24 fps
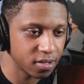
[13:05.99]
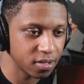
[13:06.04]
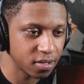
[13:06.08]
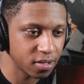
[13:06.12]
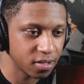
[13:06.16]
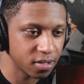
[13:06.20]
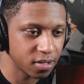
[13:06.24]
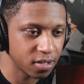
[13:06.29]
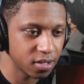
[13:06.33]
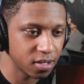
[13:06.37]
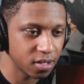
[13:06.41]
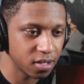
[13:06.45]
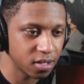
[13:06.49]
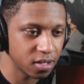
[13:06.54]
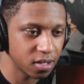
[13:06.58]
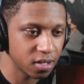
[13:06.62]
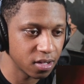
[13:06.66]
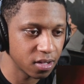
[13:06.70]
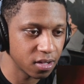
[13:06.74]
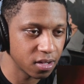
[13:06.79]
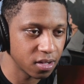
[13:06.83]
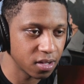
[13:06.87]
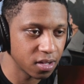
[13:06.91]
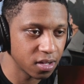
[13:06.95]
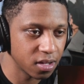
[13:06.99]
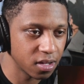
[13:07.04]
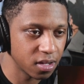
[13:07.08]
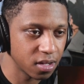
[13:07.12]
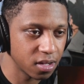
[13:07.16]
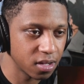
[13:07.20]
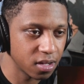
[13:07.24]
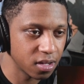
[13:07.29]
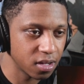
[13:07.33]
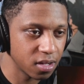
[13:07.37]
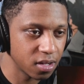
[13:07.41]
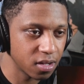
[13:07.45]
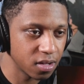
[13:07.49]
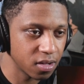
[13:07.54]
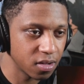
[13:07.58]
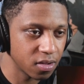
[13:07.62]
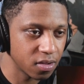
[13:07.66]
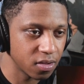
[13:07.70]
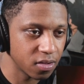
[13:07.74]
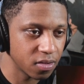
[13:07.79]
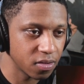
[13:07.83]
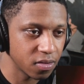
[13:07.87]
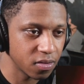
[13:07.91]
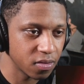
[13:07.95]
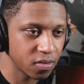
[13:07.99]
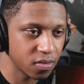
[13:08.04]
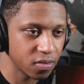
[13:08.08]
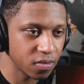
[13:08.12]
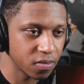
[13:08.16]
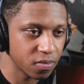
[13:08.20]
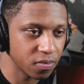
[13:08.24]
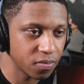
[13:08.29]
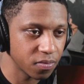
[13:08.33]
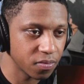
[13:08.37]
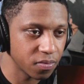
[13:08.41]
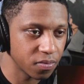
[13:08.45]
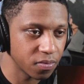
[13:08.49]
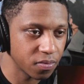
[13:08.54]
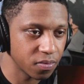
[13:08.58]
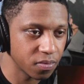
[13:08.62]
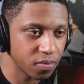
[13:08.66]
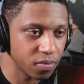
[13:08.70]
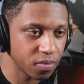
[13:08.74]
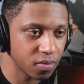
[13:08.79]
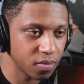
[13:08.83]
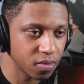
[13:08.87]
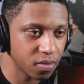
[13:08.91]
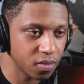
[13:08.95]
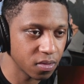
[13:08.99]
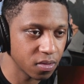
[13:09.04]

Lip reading: (silence)